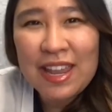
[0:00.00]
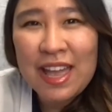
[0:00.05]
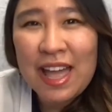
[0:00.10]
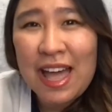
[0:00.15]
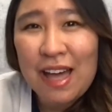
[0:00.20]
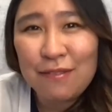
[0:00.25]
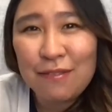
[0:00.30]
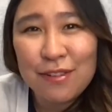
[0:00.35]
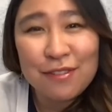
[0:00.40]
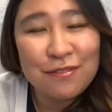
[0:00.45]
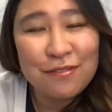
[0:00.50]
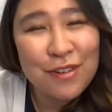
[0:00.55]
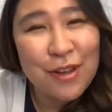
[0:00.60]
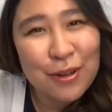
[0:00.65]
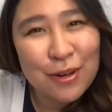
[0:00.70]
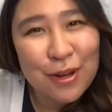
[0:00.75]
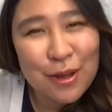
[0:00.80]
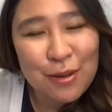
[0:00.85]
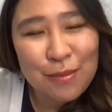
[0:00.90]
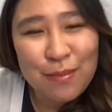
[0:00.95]
have a
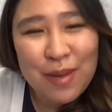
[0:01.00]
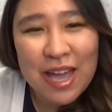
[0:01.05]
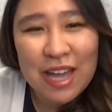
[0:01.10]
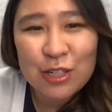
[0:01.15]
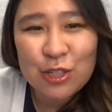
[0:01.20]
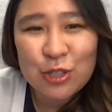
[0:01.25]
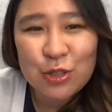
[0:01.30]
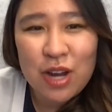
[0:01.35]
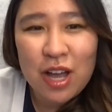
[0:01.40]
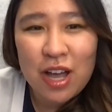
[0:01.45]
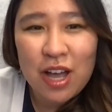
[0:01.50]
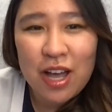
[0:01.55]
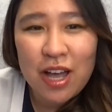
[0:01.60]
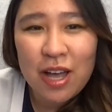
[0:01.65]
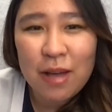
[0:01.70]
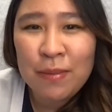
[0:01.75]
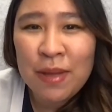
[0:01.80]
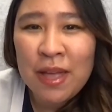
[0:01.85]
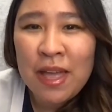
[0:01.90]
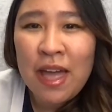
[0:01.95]
photo
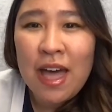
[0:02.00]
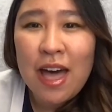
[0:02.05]
backdrop.